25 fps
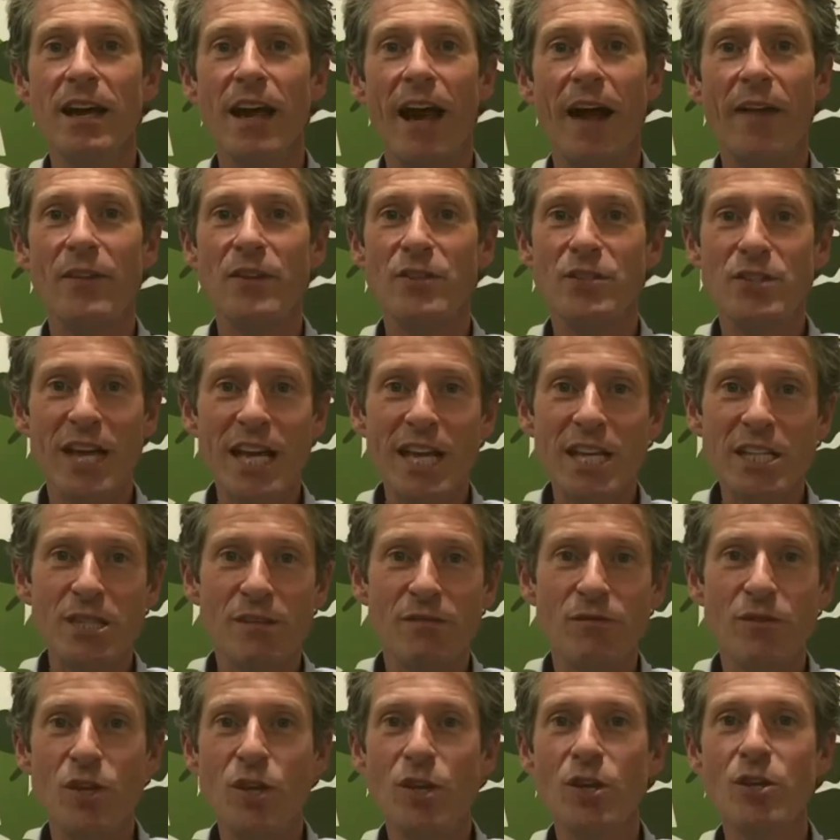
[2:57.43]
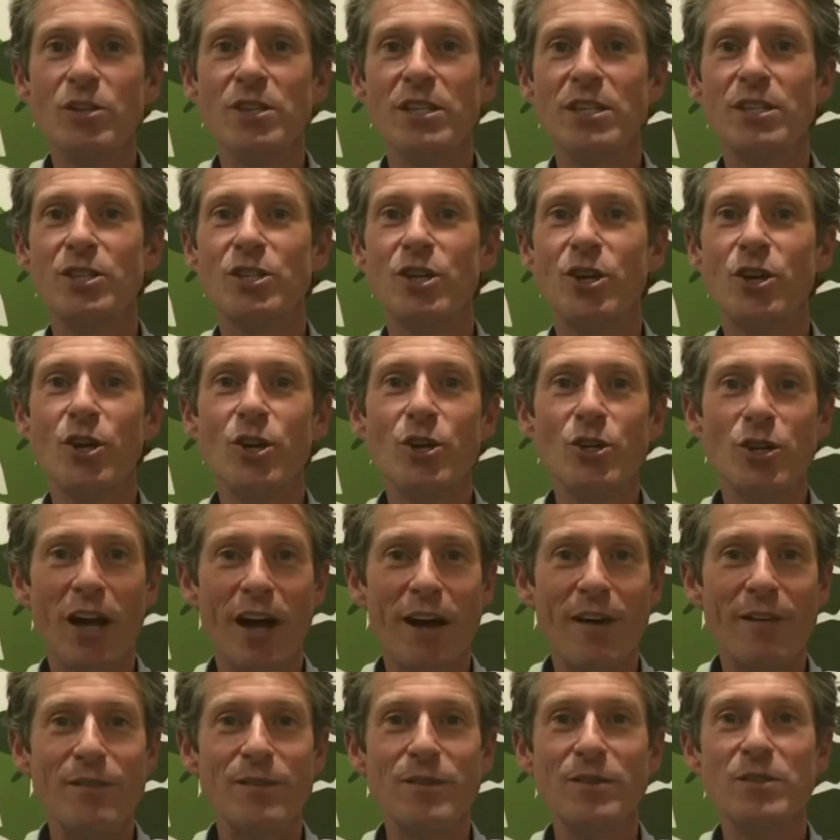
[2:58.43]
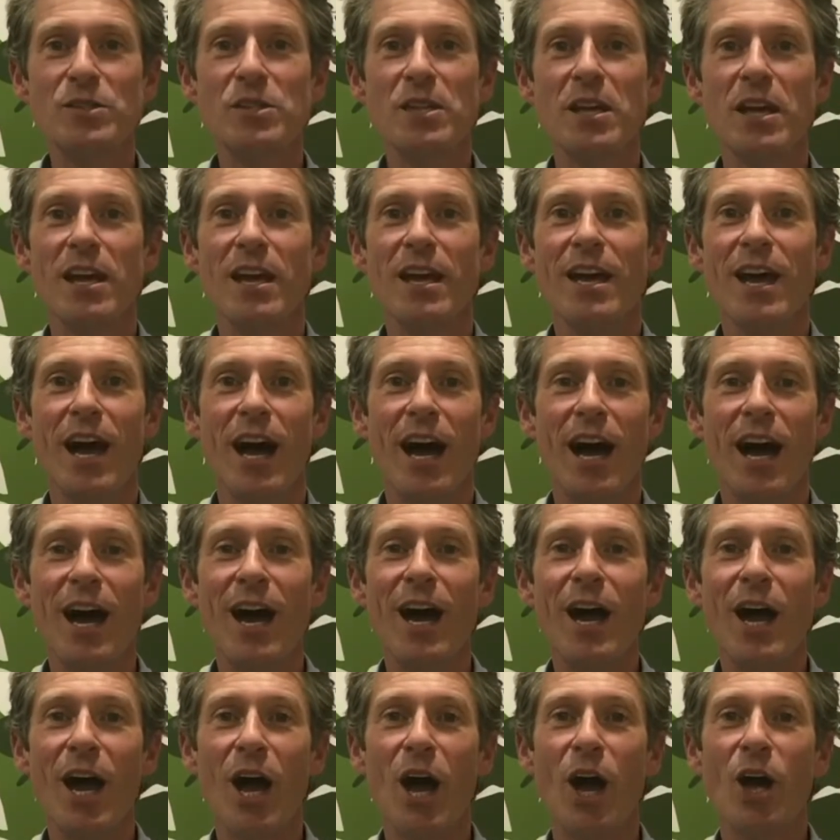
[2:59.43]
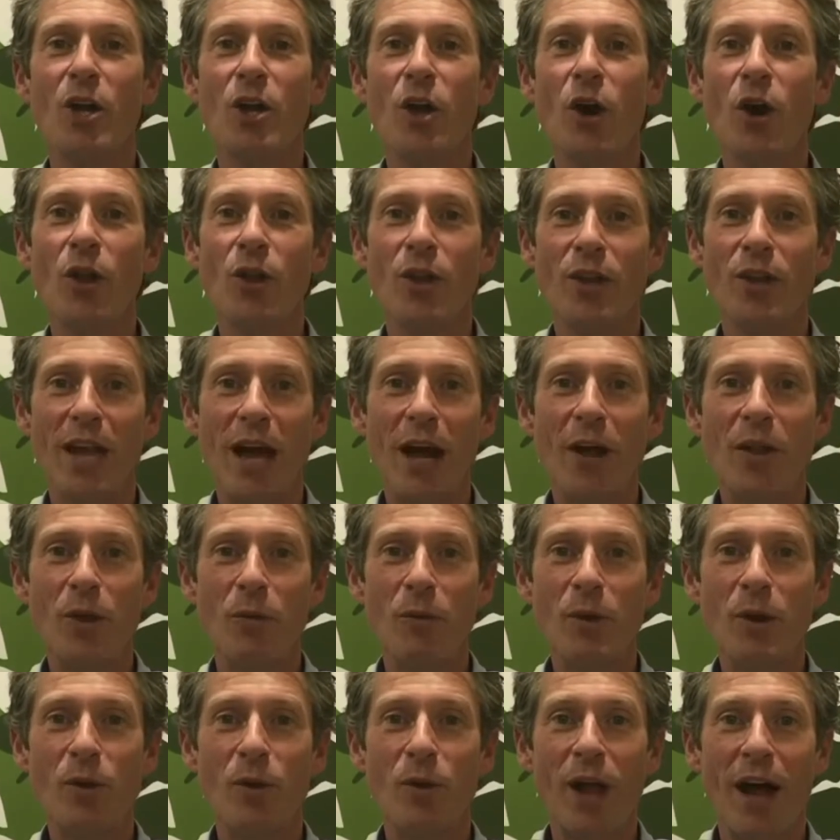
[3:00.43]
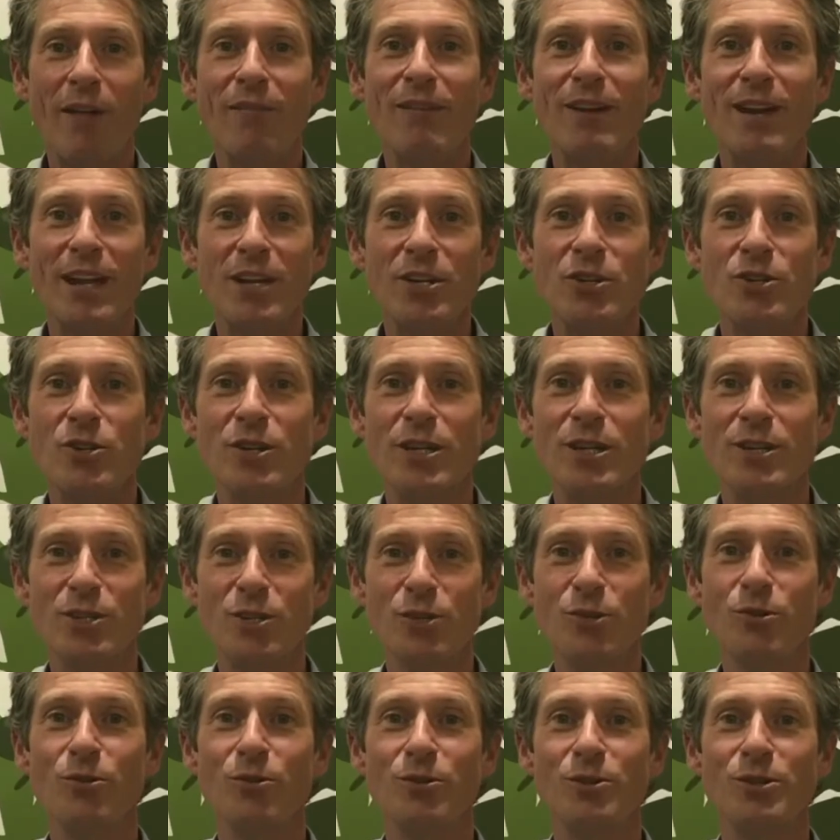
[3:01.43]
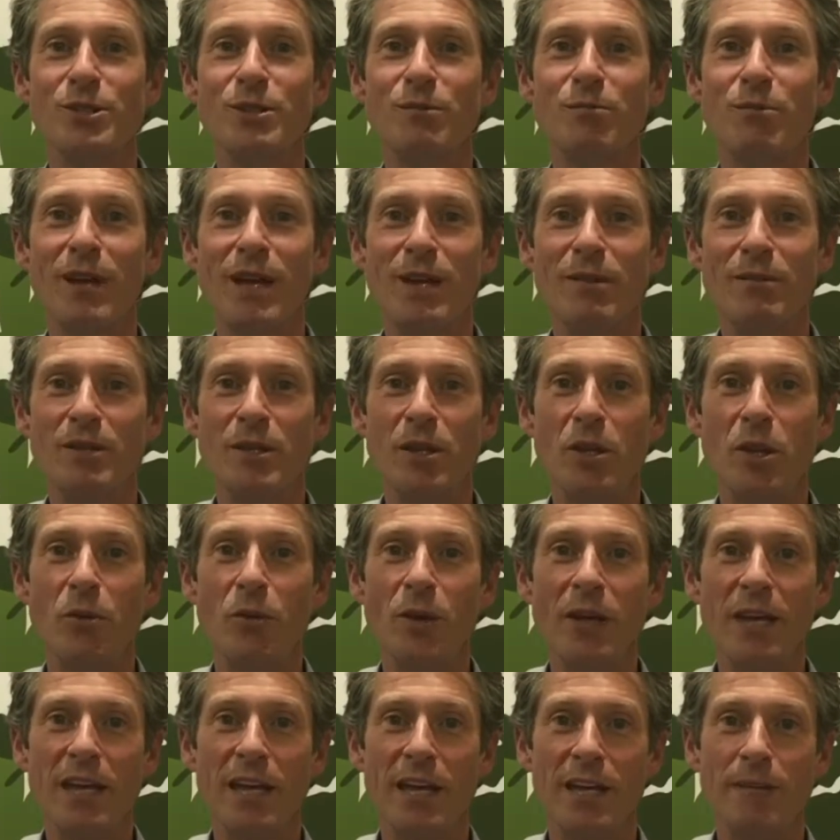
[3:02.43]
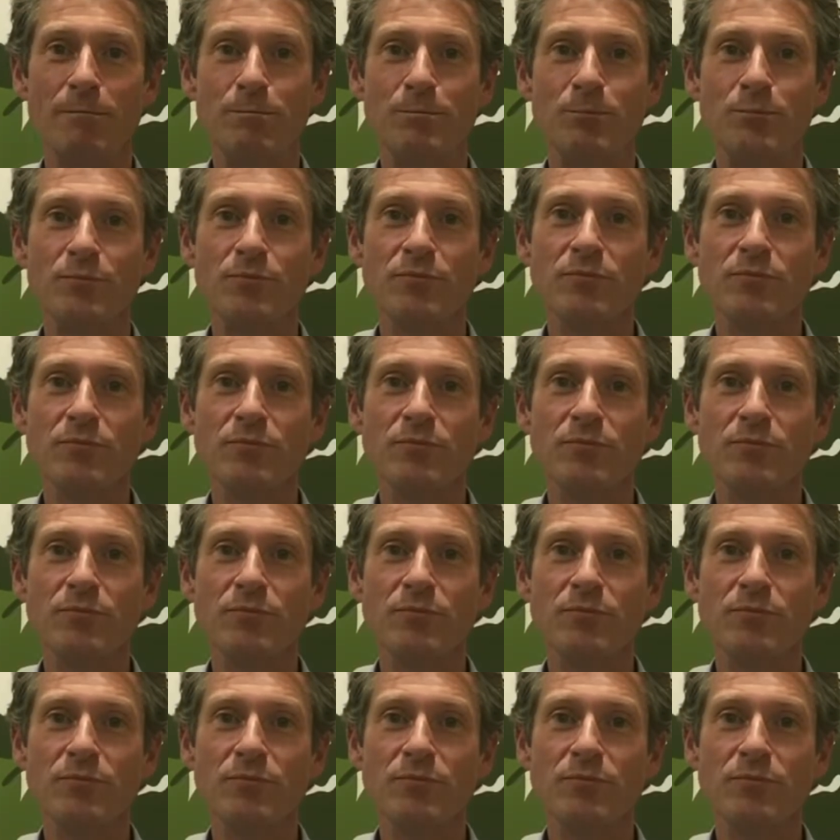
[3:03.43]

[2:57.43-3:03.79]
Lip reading: and the days of using screwdrivers are gone now that we have electric tools to play with at the weekend.